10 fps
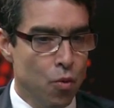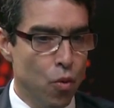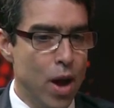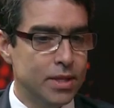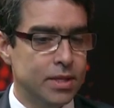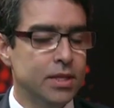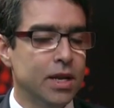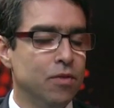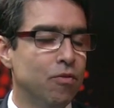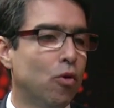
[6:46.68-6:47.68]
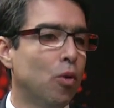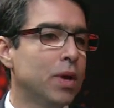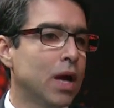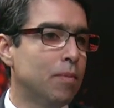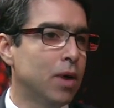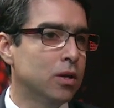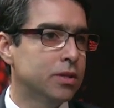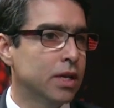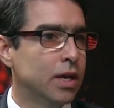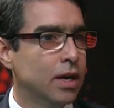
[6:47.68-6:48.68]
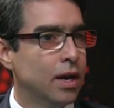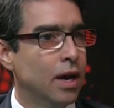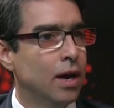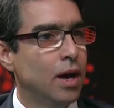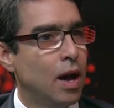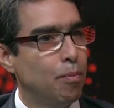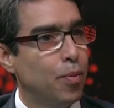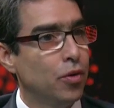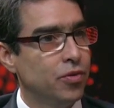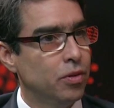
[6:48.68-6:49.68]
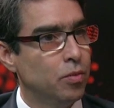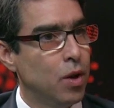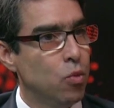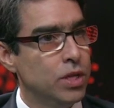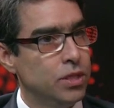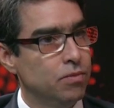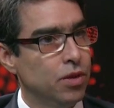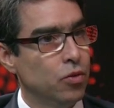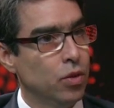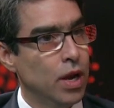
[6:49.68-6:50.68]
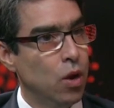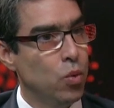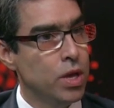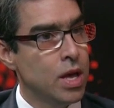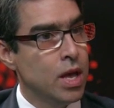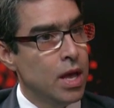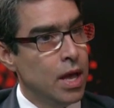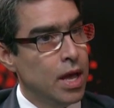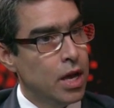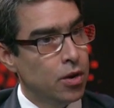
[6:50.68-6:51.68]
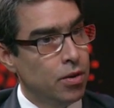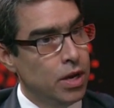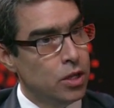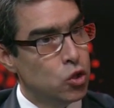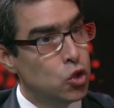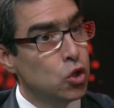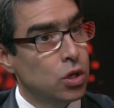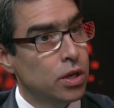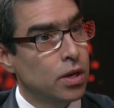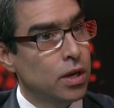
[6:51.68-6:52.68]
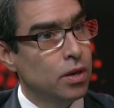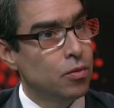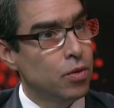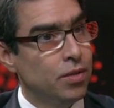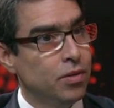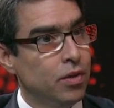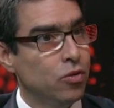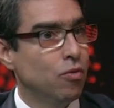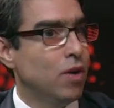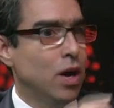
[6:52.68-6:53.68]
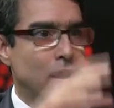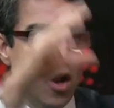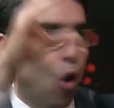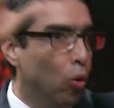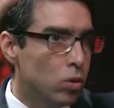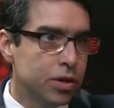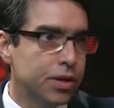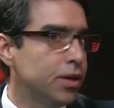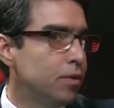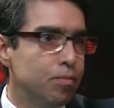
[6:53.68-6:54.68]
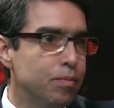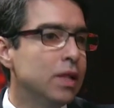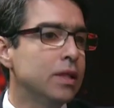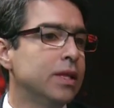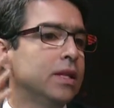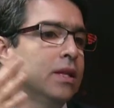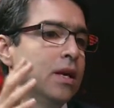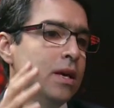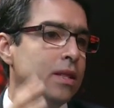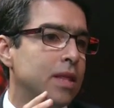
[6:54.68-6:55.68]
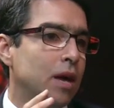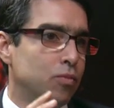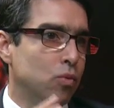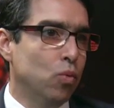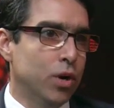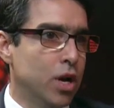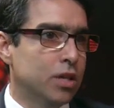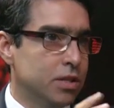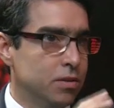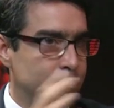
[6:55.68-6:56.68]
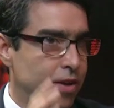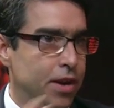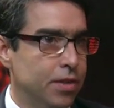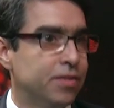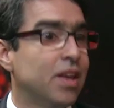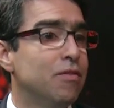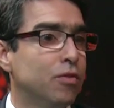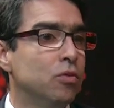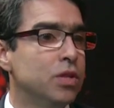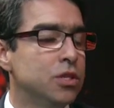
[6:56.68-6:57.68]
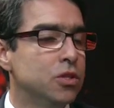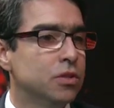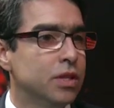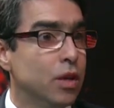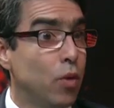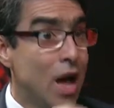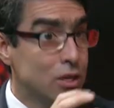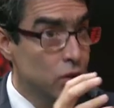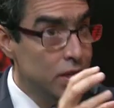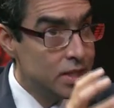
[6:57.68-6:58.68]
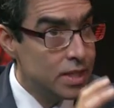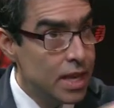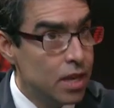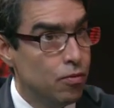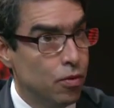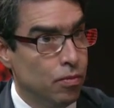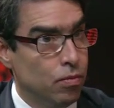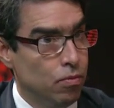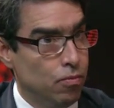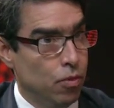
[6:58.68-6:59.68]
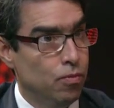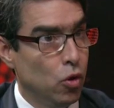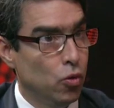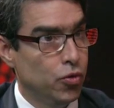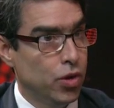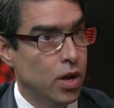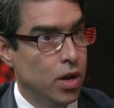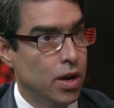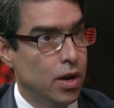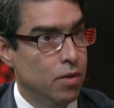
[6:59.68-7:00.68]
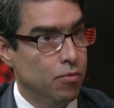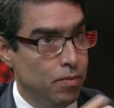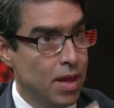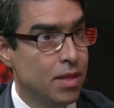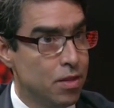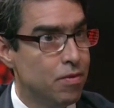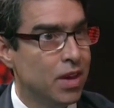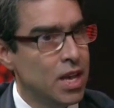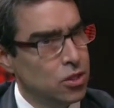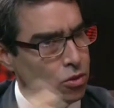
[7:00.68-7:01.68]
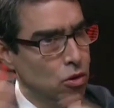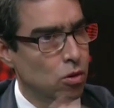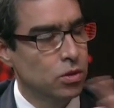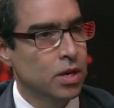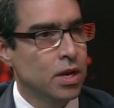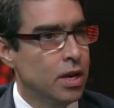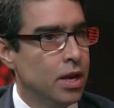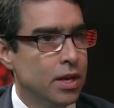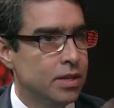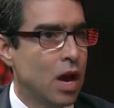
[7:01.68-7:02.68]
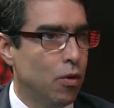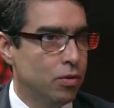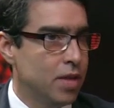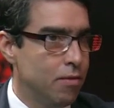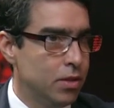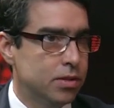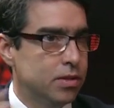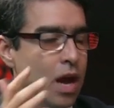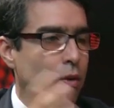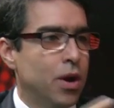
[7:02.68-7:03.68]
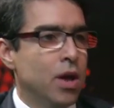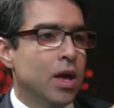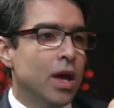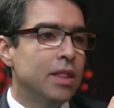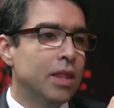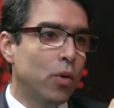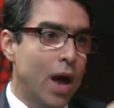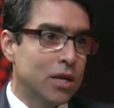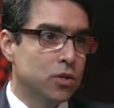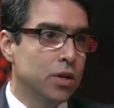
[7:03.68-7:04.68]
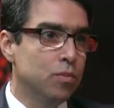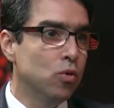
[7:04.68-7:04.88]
writing and informing about a process by which in Venezuela we currently took residents of an older building that were not in very safe conditions, and they were actually taken from that edification called David's Tower, and they were actually